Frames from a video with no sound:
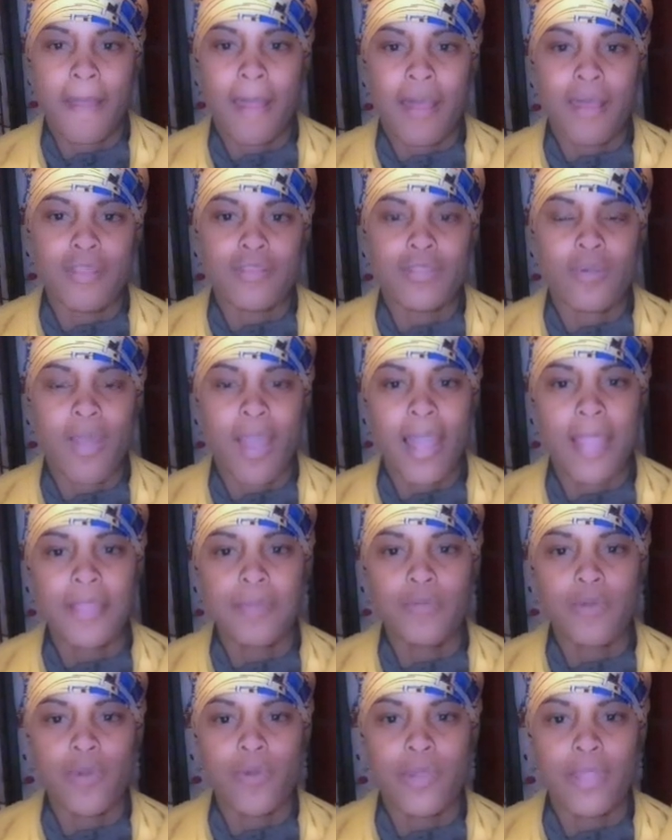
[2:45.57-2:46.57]
So I
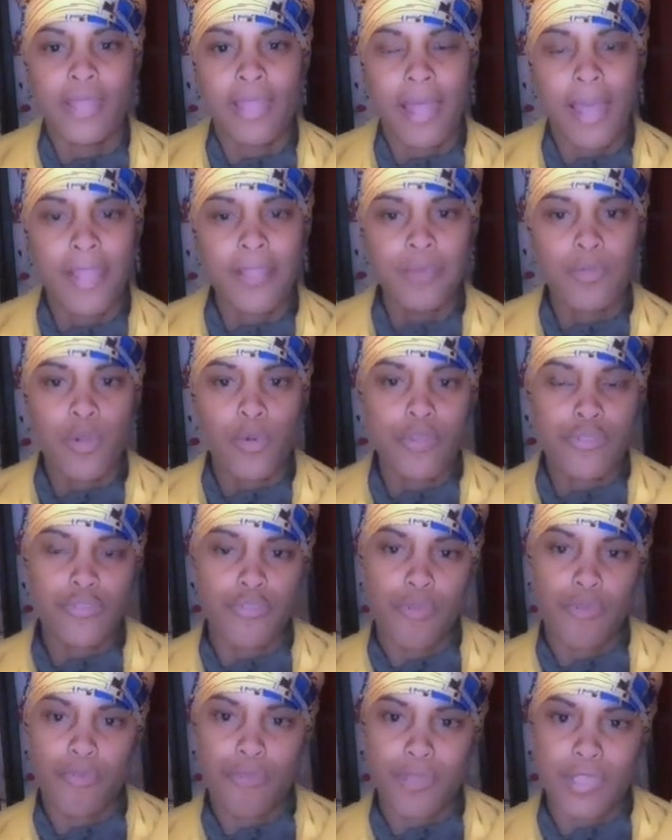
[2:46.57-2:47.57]
am going, I am going
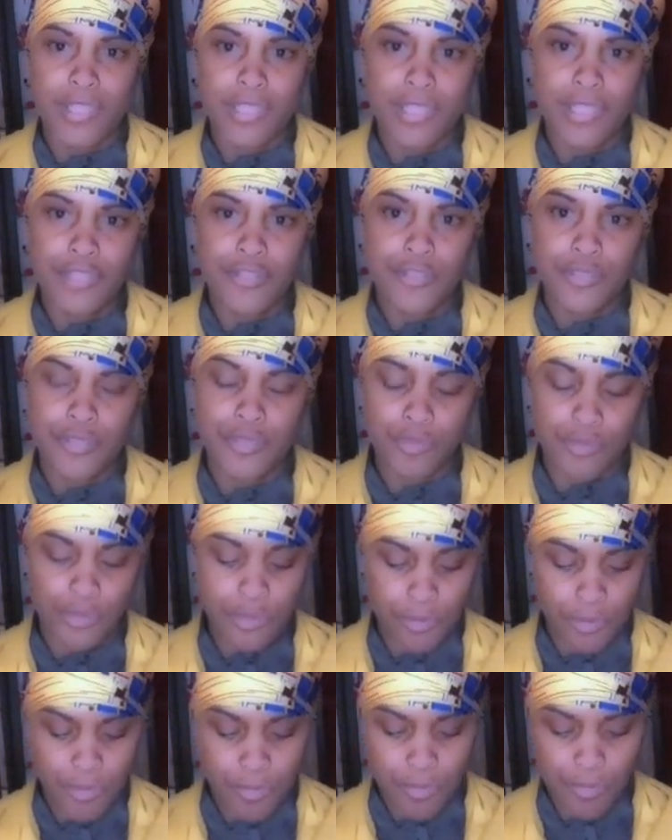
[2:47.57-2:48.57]
to read to
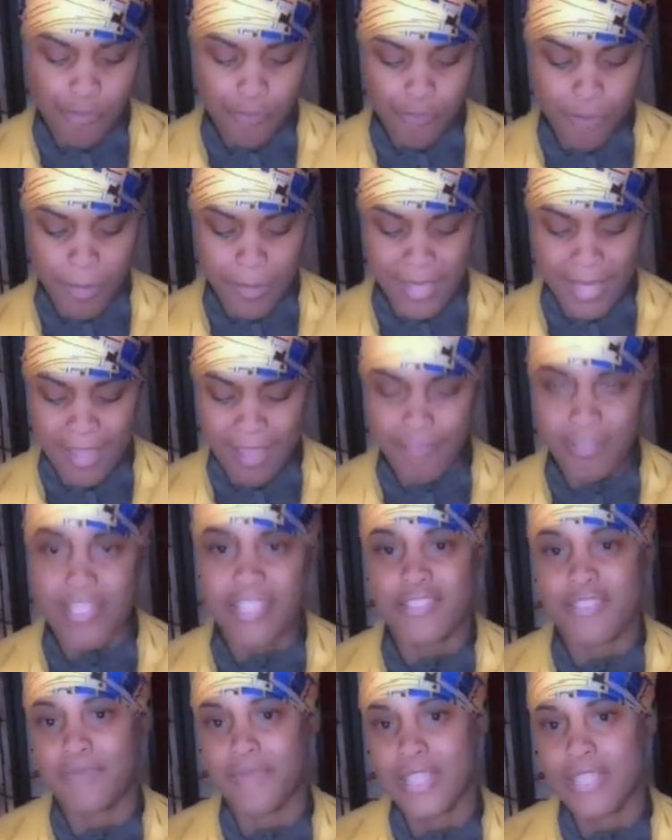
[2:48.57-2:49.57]
you from an
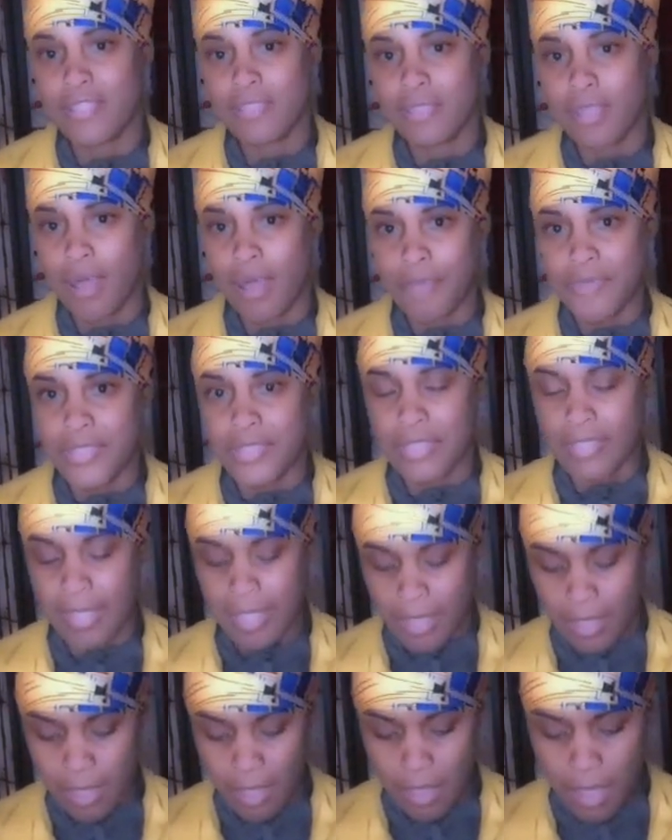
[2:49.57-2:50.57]
evidence-based um,
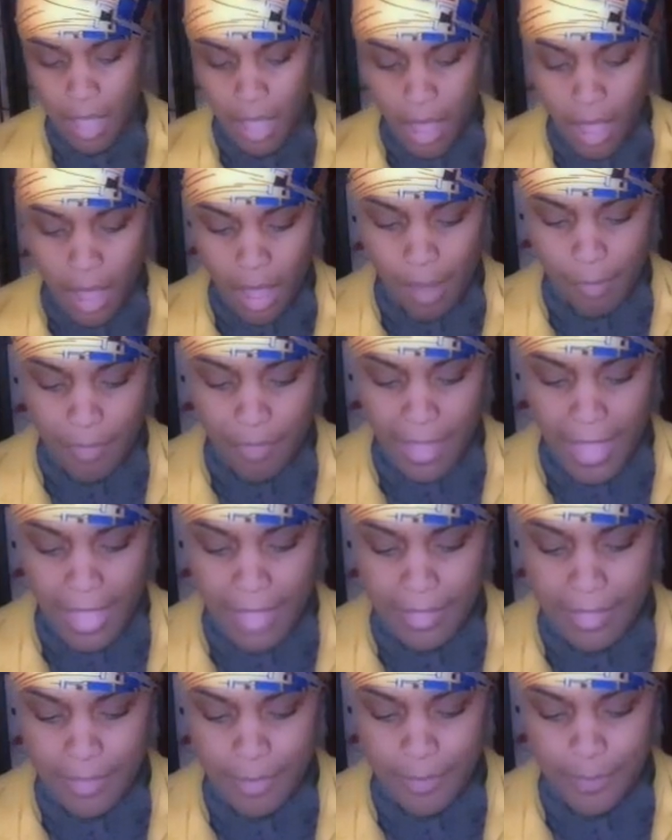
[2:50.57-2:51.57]
study um,
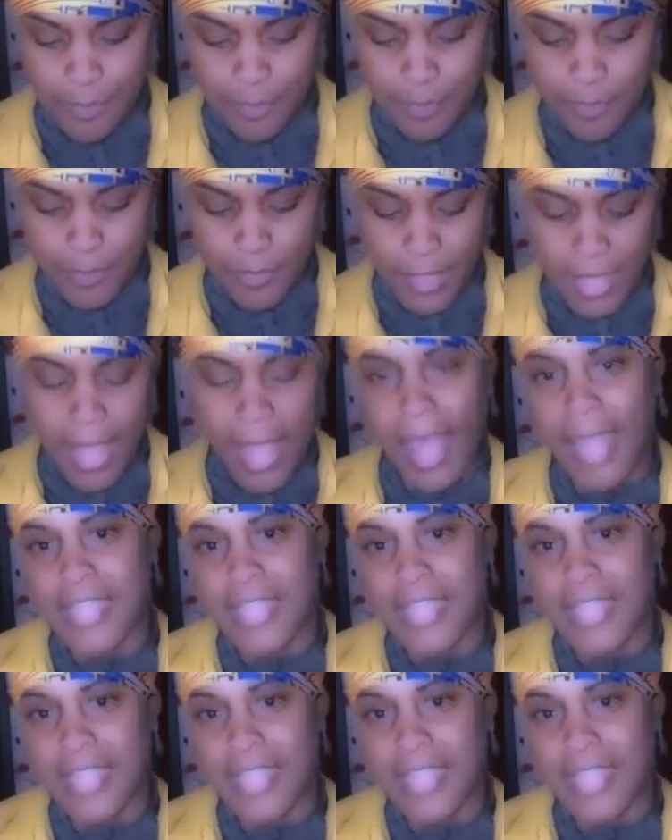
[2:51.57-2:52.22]
that I